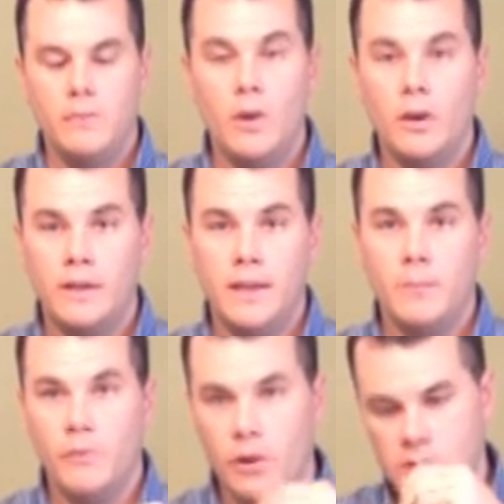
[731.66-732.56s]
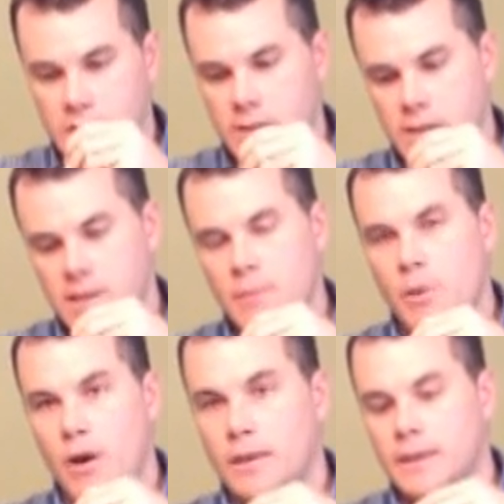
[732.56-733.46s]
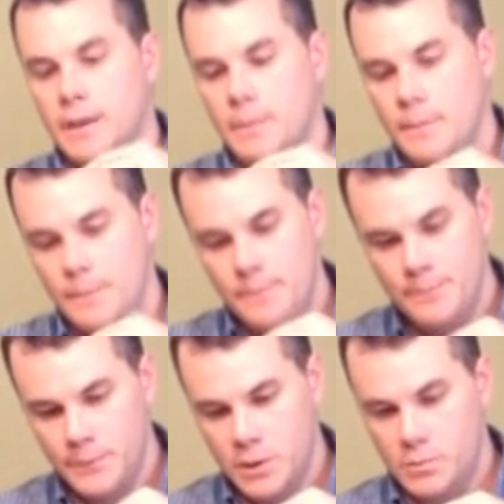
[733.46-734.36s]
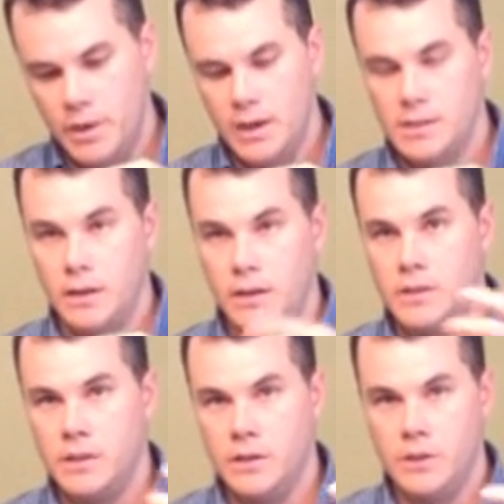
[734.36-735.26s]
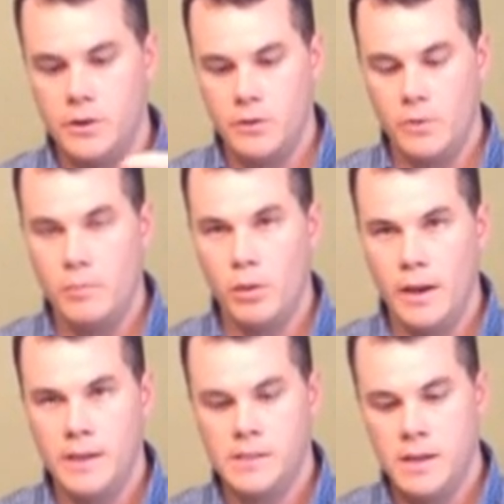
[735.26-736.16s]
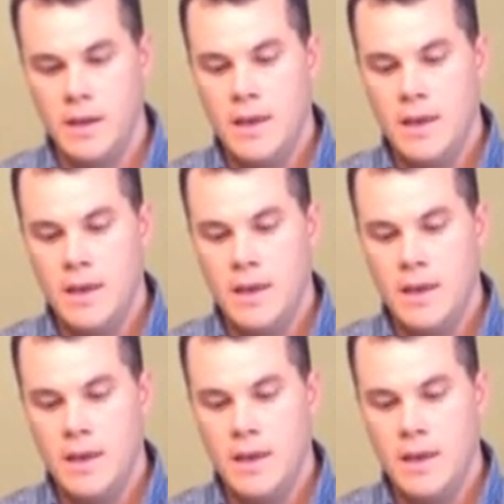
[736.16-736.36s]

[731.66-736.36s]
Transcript: hook tip versus the slip-on tip, just because it is easier to replace.